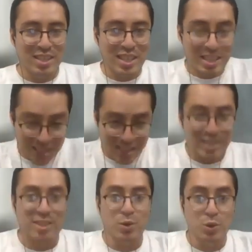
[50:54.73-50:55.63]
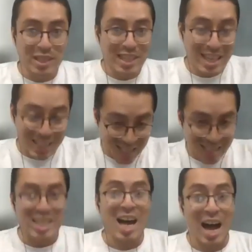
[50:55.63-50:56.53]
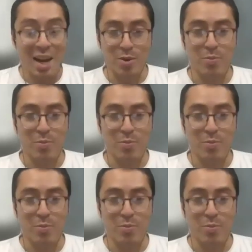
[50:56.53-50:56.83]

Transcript: it's losing his entire